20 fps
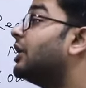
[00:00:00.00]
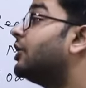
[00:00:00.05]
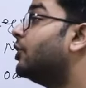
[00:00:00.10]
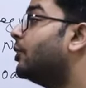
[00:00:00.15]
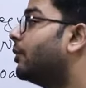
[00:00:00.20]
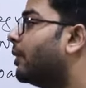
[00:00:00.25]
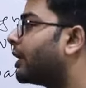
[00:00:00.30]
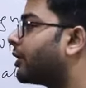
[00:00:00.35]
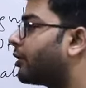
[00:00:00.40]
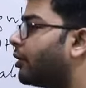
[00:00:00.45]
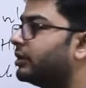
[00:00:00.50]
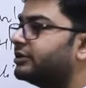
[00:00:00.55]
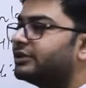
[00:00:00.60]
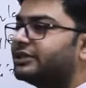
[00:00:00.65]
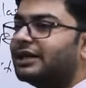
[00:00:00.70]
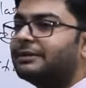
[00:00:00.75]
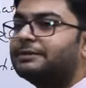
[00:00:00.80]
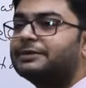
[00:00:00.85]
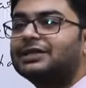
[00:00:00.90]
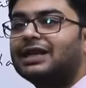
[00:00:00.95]
Newer
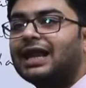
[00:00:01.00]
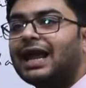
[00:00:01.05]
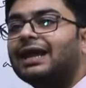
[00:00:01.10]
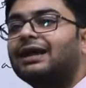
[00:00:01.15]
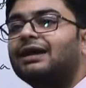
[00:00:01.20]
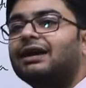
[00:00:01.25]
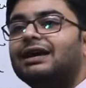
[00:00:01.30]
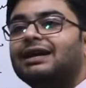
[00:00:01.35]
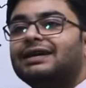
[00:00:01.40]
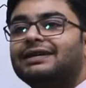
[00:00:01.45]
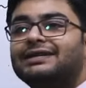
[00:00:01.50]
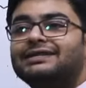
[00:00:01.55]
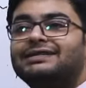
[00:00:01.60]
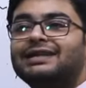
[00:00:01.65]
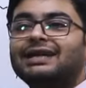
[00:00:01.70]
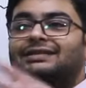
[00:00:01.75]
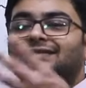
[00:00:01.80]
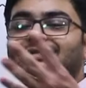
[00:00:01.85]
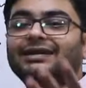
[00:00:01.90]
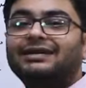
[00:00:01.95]
concepts like
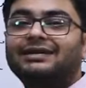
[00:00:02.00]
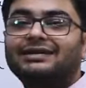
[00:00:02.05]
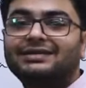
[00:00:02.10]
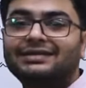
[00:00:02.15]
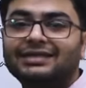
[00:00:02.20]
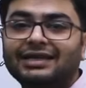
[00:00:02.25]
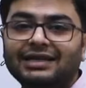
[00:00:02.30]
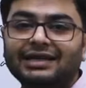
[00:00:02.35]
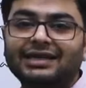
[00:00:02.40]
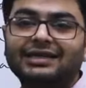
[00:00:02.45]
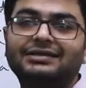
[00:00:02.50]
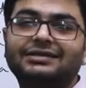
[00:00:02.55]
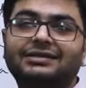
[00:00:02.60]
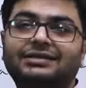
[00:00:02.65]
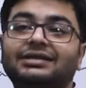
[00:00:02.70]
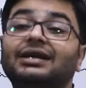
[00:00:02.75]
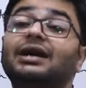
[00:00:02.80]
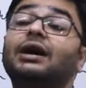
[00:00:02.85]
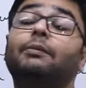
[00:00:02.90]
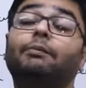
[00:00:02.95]
disaster
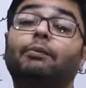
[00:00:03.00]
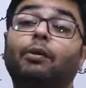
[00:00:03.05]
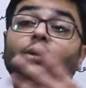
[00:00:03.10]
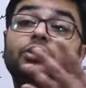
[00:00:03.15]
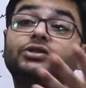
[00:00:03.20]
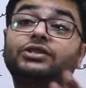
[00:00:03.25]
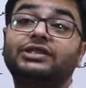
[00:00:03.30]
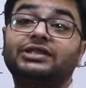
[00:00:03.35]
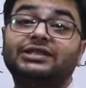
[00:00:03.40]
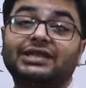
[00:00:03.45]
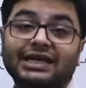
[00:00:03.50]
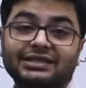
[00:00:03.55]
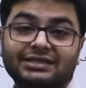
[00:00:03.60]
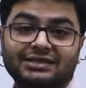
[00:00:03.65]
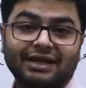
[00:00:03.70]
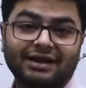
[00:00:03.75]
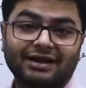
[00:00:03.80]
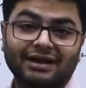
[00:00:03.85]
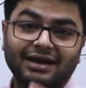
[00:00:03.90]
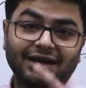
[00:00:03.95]
resilience,
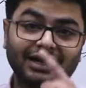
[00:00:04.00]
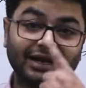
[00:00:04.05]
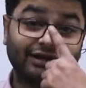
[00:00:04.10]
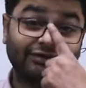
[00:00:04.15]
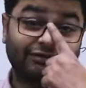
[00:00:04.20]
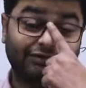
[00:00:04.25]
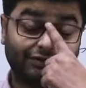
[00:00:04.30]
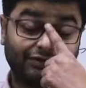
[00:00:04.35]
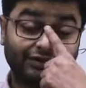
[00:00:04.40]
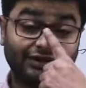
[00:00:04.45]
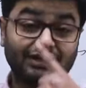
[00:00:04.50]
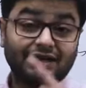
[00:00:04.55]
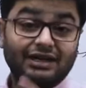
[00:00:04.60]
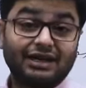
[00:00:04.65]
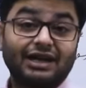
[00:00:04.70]
post-disaster relief,